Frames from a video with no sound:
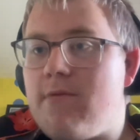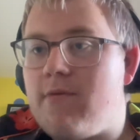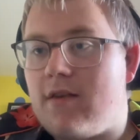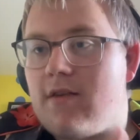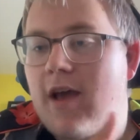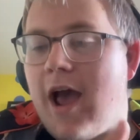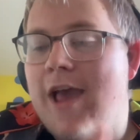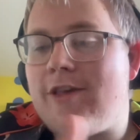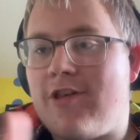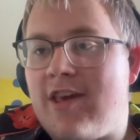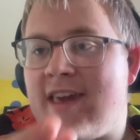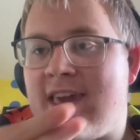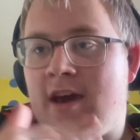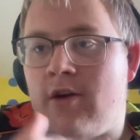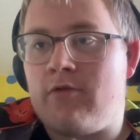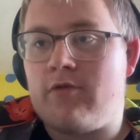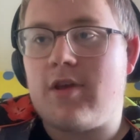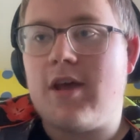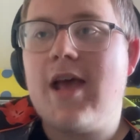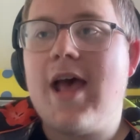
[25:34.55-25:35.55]
was actually
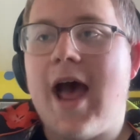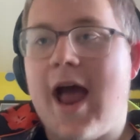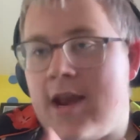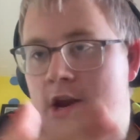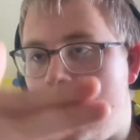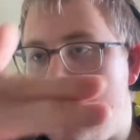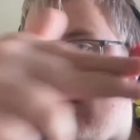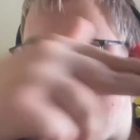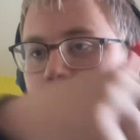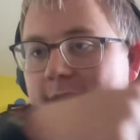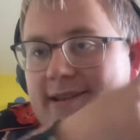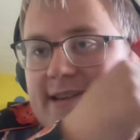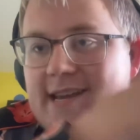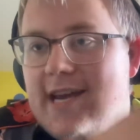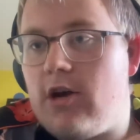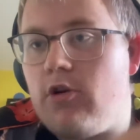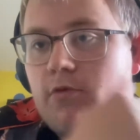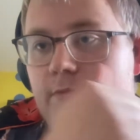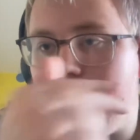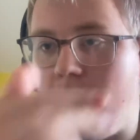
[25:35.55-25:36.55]
killed, and who he was
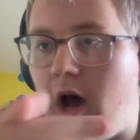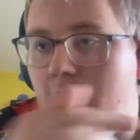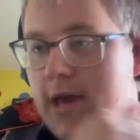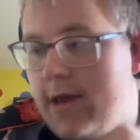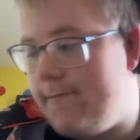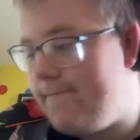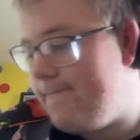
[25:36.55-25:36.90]
killed by.